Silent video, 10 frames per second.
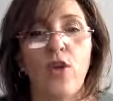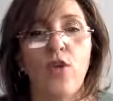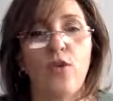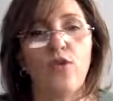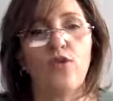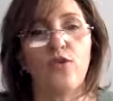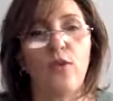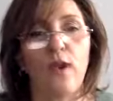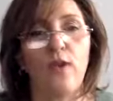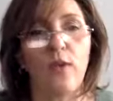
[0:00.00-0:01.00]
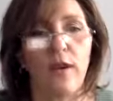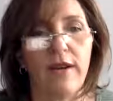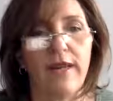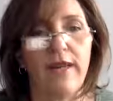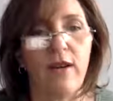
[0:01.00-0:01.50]
or you are
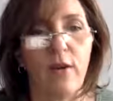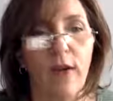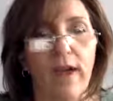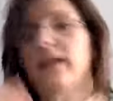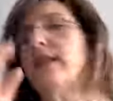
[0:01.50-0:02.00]
walking away